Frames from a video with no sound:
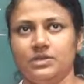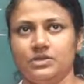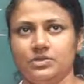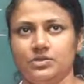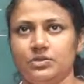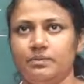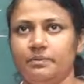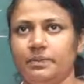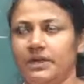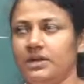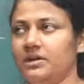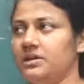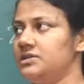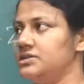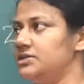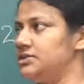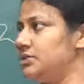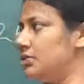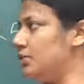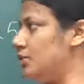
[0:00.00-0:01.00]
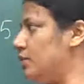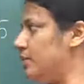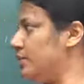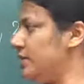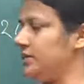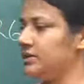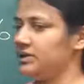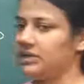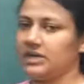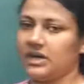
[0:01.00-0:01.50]
So because
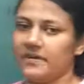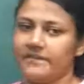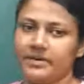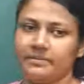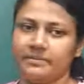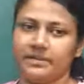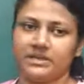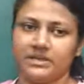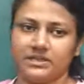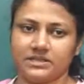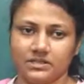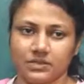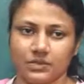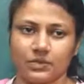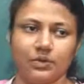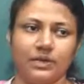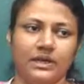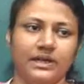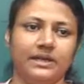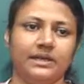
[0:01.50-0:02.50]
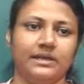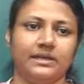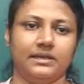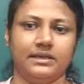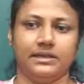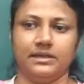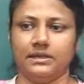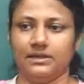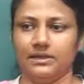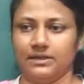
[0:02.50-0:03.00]
Roman government is ruling
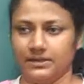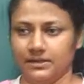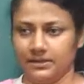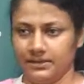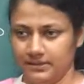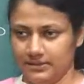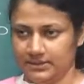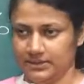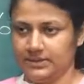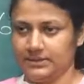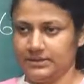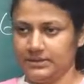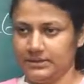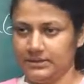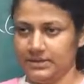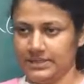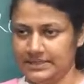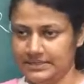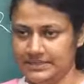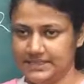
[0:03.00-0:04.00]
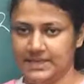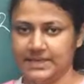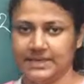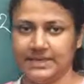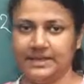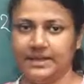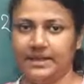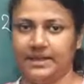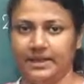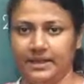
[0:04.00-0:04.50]
uh, the
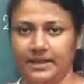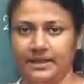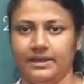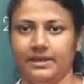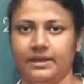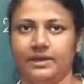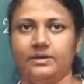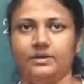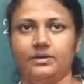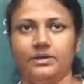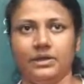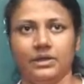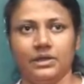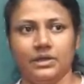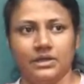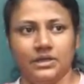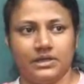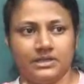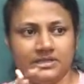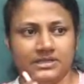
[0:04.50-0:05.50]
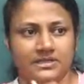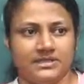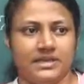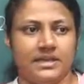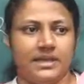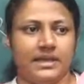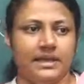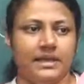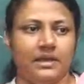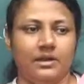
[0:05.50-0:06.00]
entire area now,
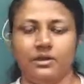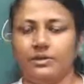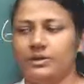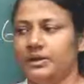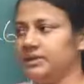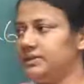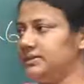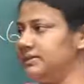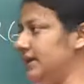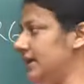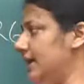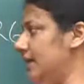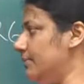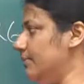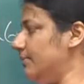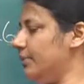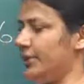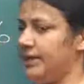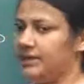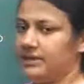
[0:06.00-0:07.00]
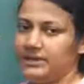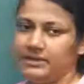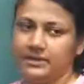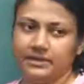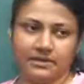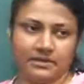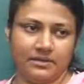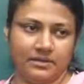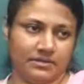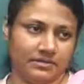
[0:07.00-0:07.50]
Caesarea lo kuda they appointed
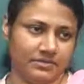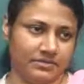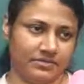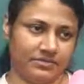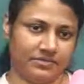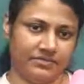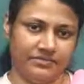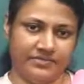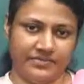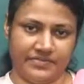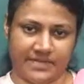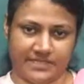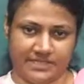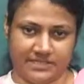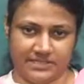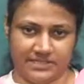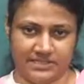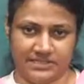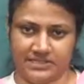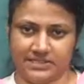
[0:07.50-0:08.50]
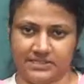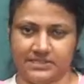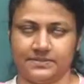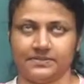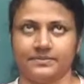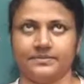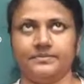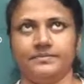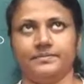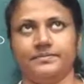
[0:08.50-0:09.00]
Festus.
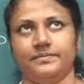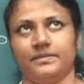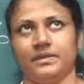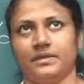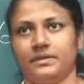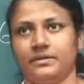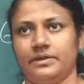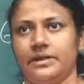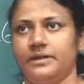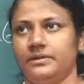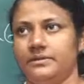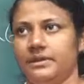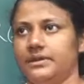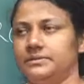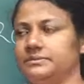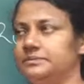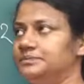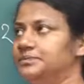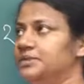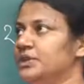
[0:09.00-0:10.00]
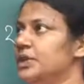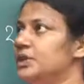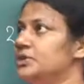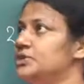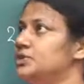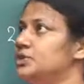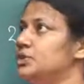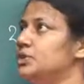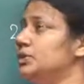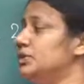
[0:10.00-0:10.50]
Right? Yeah.
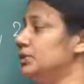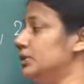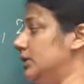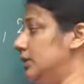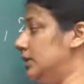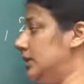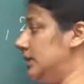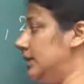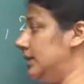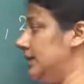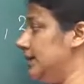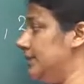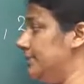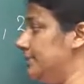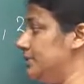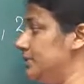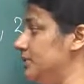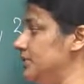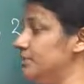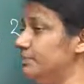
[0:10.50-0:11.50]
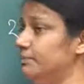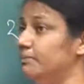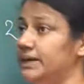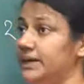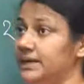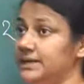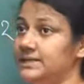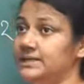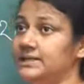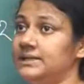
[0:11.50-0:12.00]
So ipudu
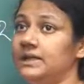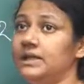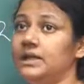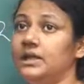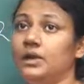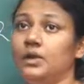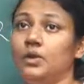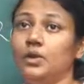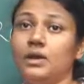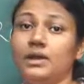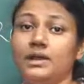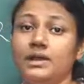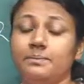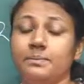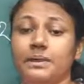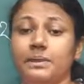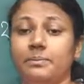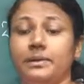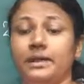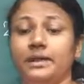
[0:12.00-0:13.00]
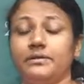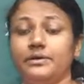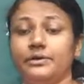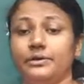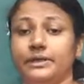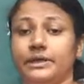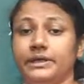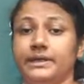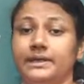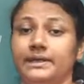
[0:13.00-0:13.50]
but local people
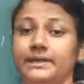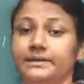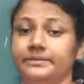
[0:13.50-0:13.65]
evaru ikkade?